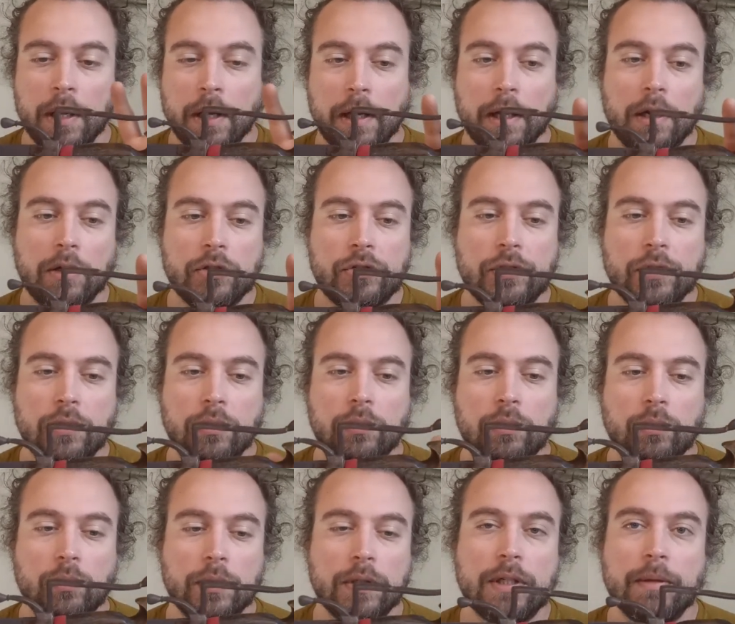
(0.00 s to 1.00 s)
It also
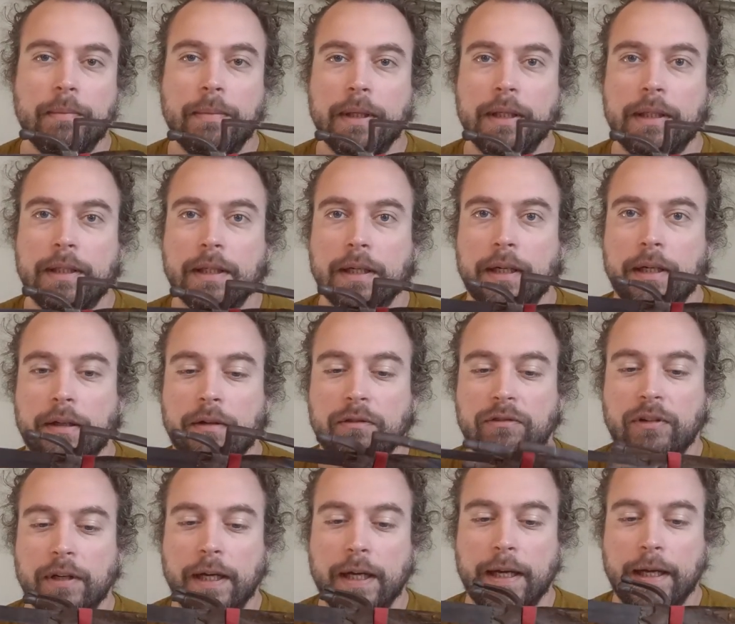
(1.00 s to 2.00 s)
was a bit
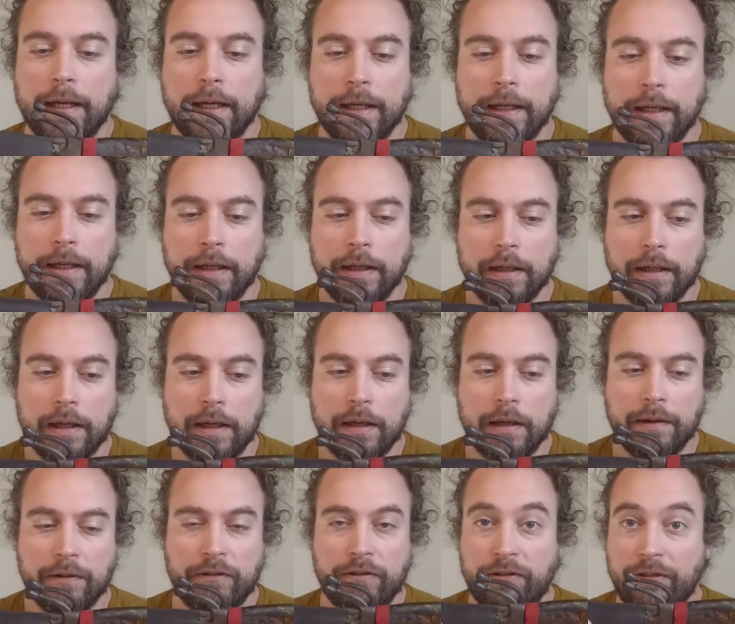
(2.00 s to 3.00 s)
of a
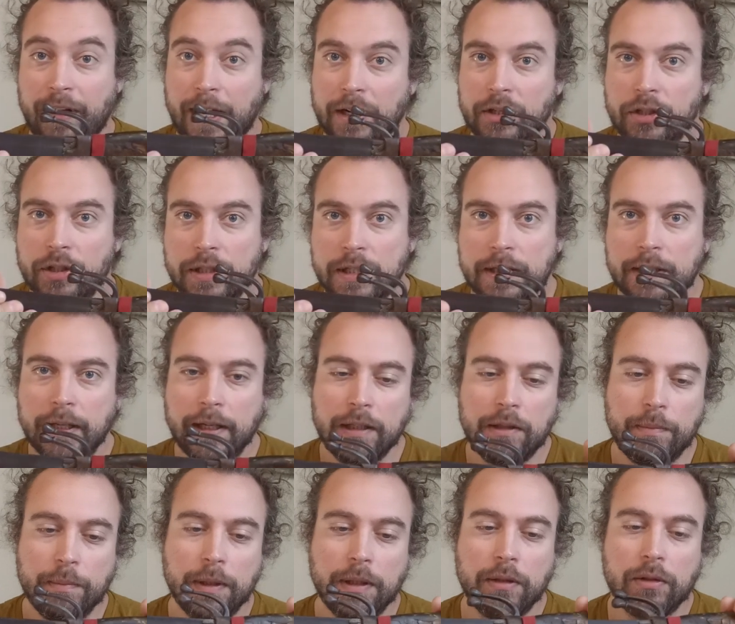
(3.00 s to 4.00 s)
fashion
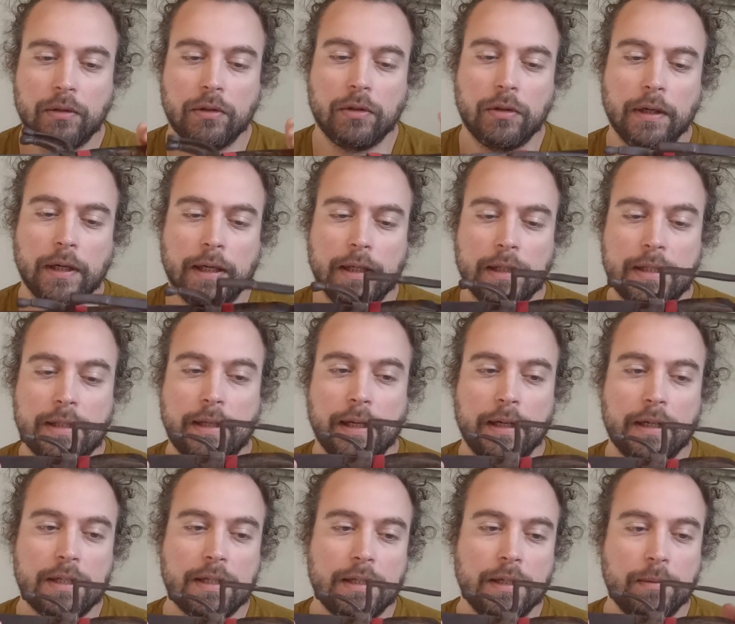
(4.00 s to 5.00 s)
statement or a
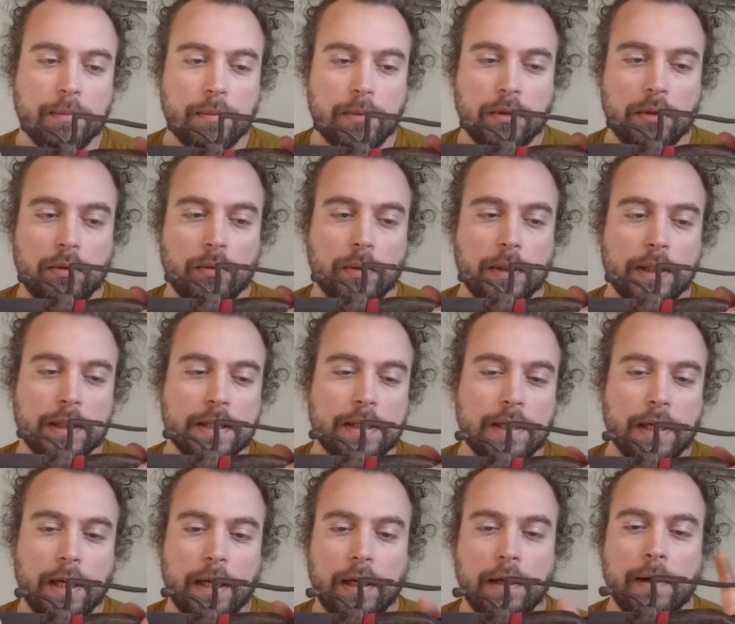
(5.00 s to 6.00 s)
status symbol, we can
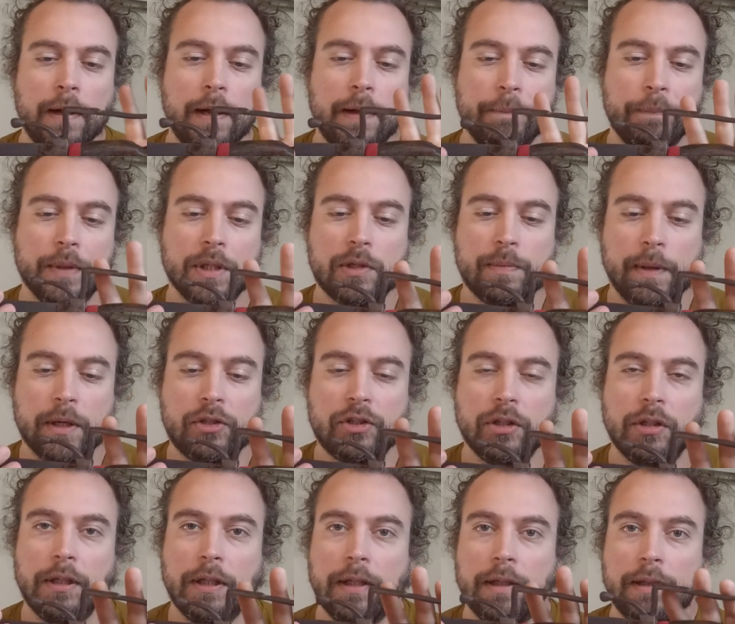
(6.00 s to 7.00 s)
say,
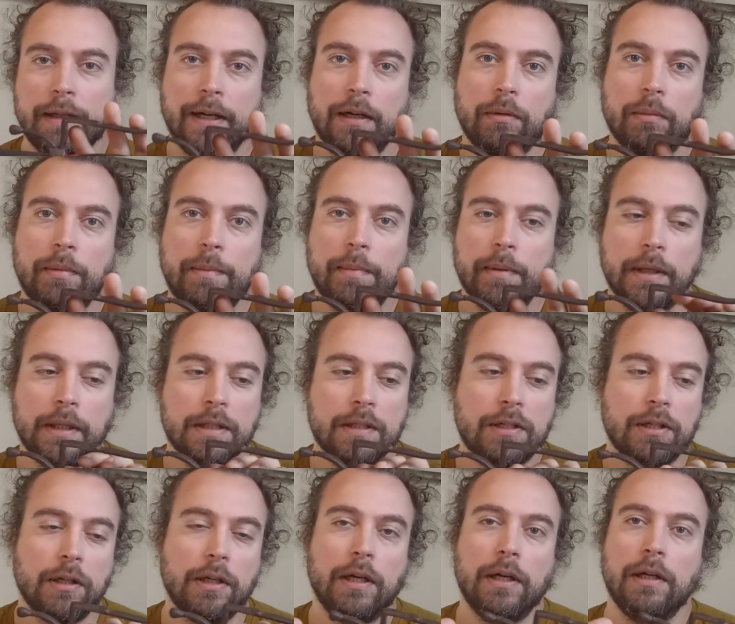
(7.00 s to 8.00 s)
especially in the Arab
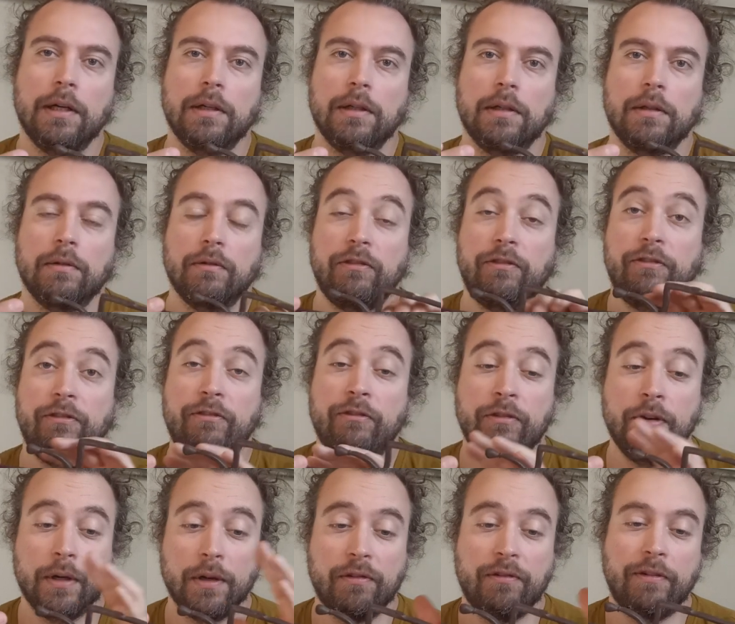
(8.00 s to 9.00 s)
Peninsula.
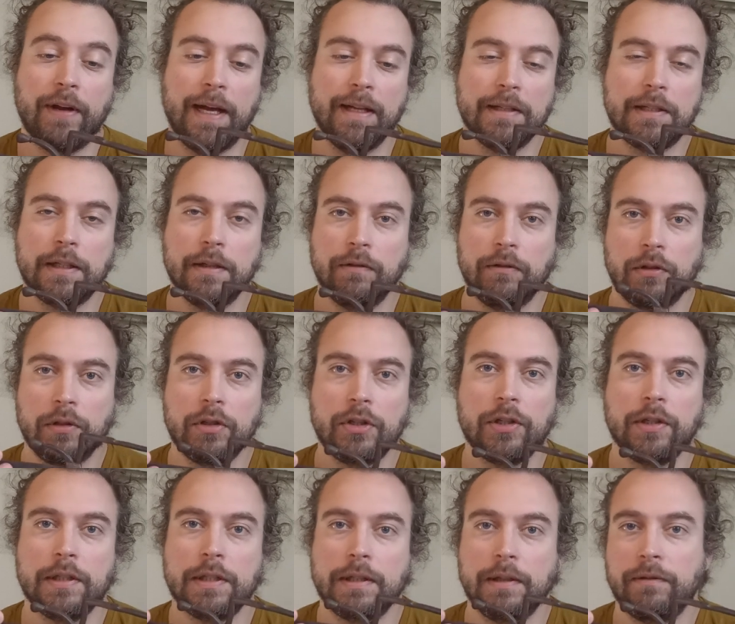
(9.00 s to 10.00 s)
Very fancy
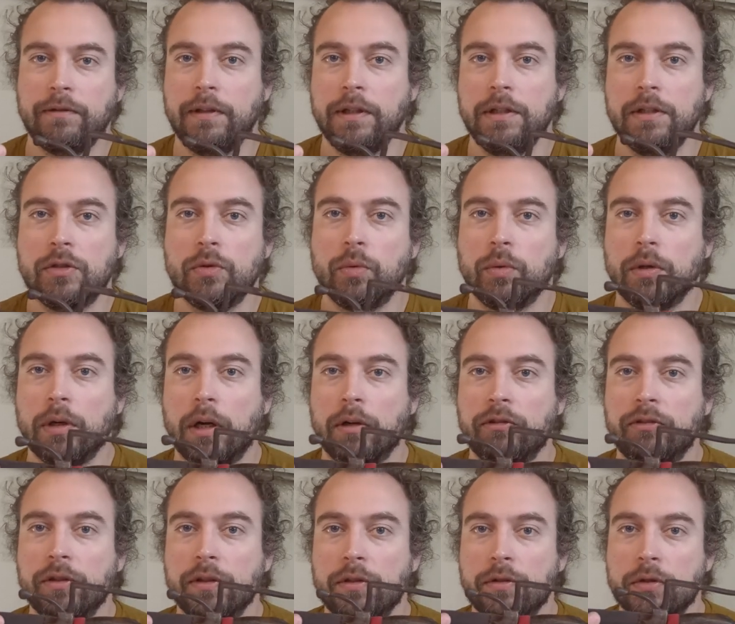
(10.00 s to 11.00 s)
versions of these were
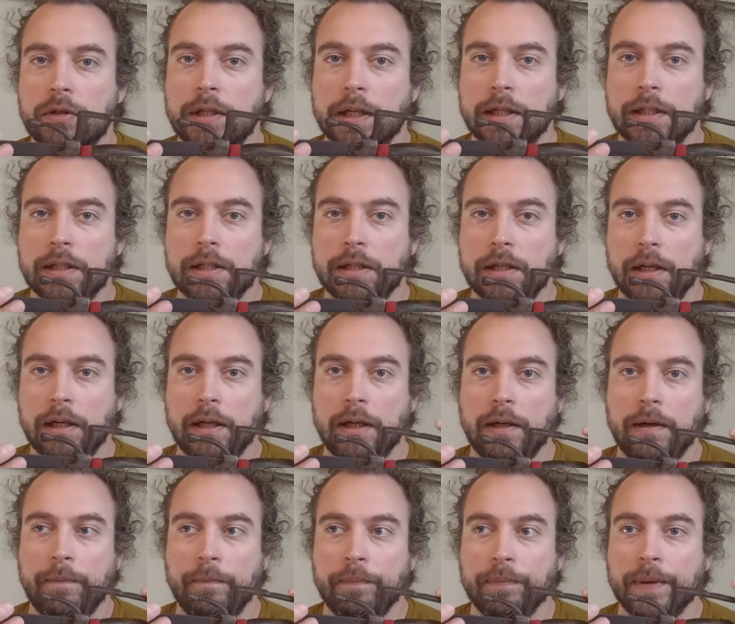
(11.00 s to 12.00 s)
often used as
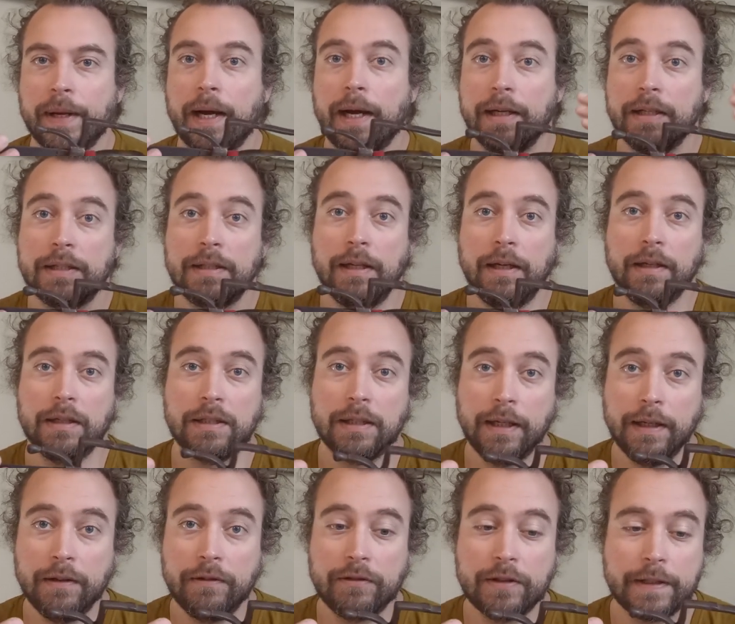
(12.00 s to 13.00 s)
high status
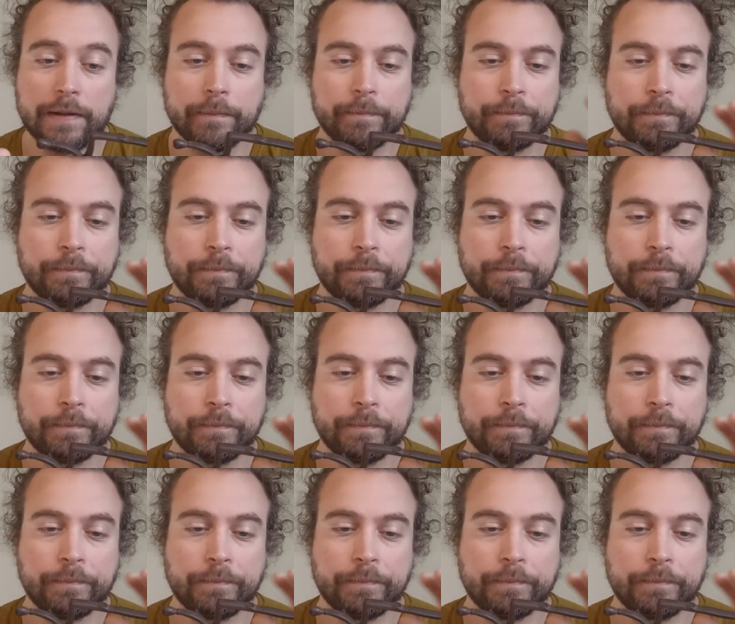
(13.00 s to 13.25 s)
gifts.